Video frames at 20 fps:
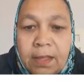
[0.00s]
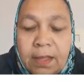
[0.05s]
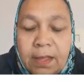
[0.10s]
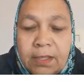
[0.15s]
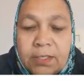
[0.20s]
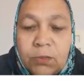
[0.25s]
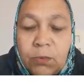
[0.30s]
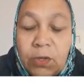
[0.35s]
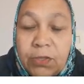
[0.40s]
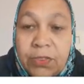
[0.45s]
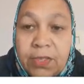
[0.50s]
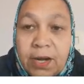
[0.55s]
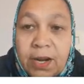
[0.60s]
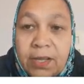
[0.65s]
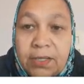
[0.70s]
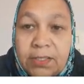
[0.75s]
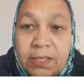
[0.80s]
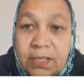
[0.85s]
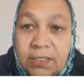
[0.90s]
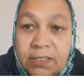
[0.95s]
And so what the
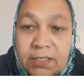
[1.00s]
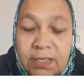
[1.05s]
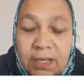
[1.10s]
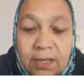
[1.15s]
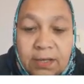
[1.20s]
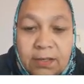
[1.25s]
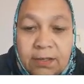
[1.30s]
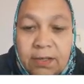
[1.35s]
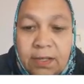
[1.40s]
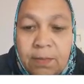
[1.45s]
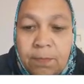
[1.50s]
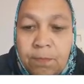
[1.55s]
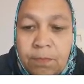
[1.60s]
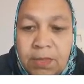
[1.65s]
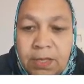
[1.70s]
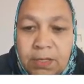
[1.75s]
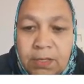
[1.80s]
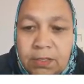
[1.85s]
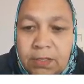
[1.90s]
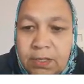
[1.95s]
writer has done
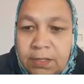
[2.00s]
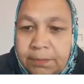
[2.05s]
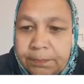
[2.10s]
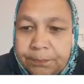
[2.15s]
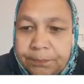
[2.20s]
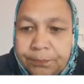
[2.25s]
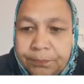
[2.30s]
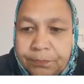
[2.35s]
immediately,